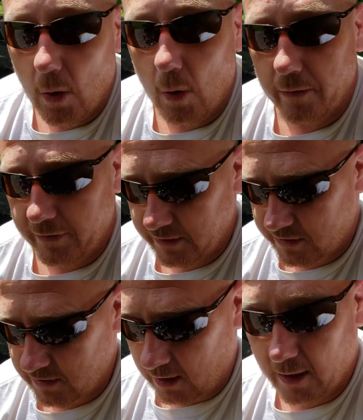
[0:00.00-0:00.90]
on
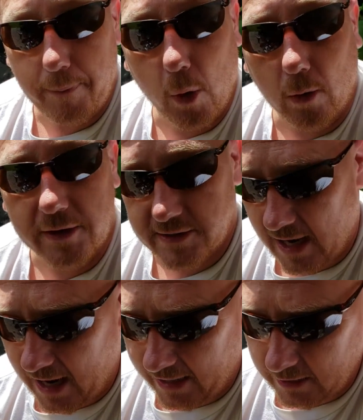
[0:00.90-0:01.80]
this port
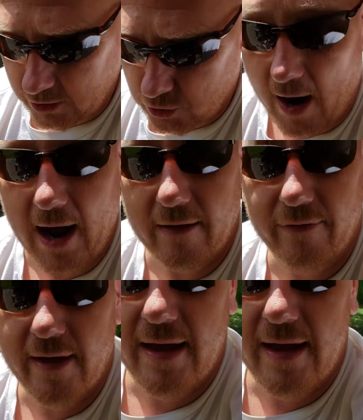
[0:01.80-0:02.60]
side drive